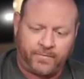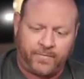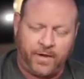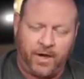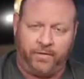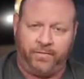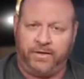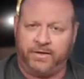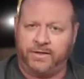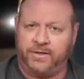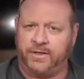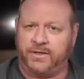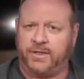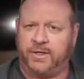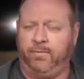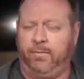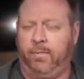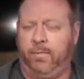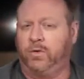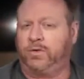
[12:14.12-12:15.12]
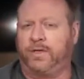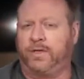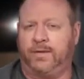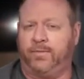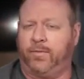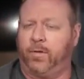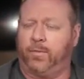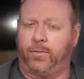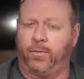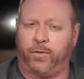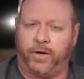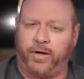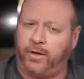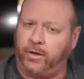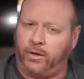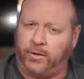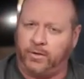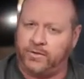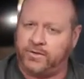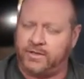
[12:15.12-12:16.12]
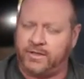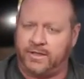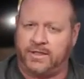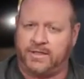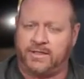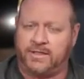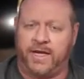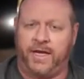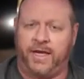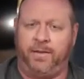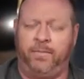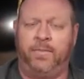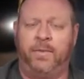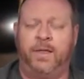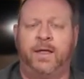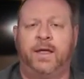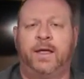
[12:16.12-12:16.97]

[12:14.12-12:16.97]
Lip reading: of the system? Most of them are pretty close to the same.